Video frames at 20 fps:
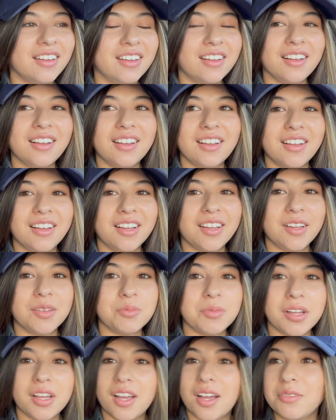
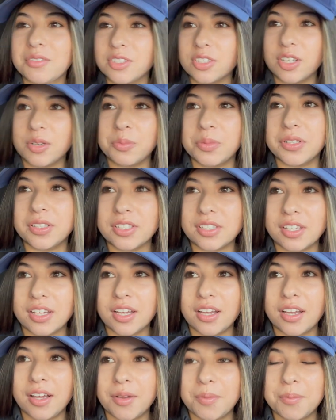Um, I'm just gonna put
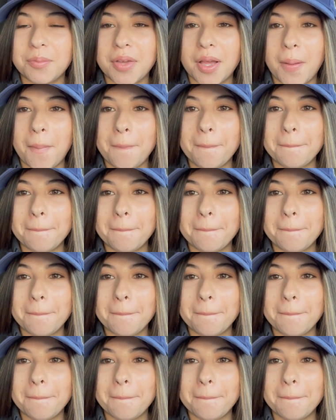some